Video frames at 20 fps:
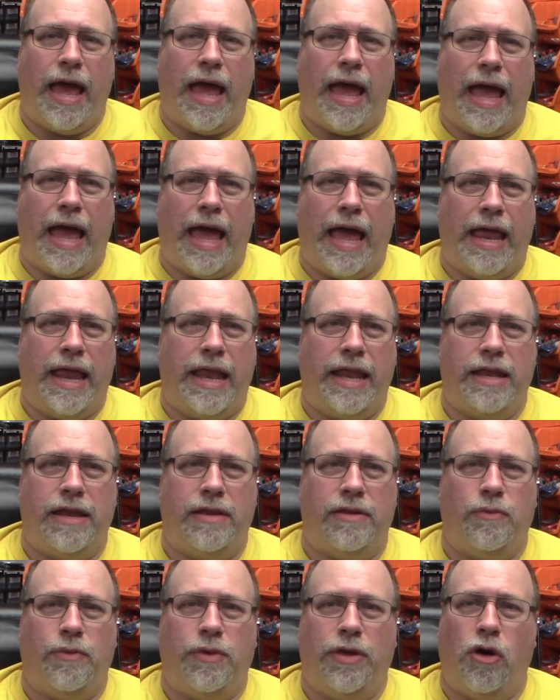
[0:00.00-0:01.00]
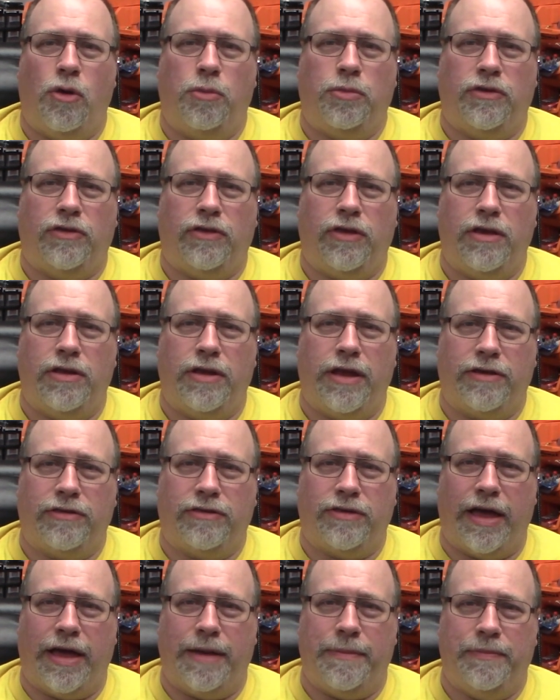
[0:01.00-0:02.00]
And we hope to see you
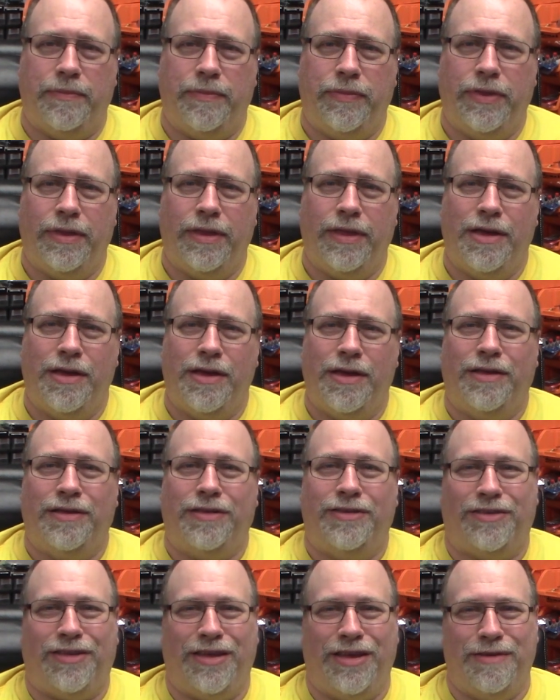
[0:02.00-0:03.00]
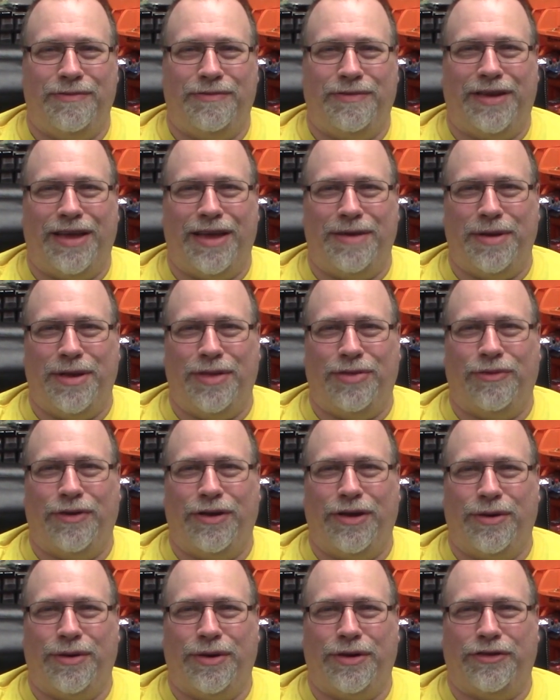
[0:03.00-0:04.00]
next time. Steve,
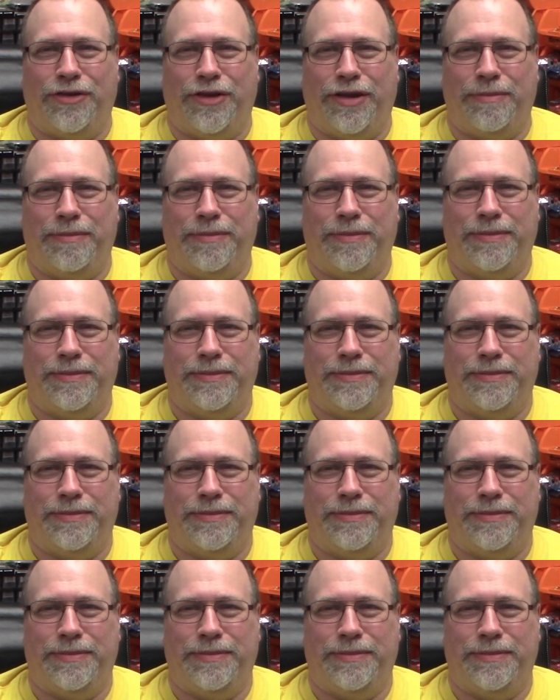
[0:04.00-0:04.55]
KB3ORG.